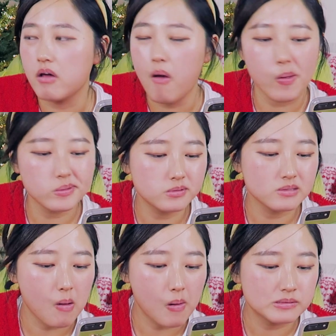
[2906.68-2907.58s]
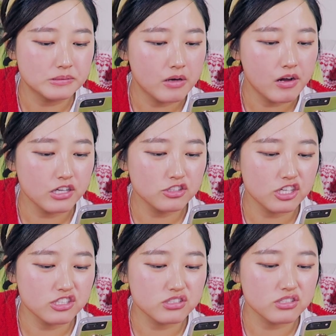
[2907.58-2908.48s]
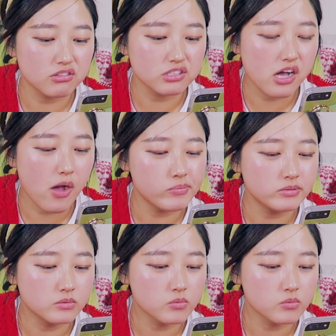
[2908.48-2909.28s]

yeah, it changes all the time.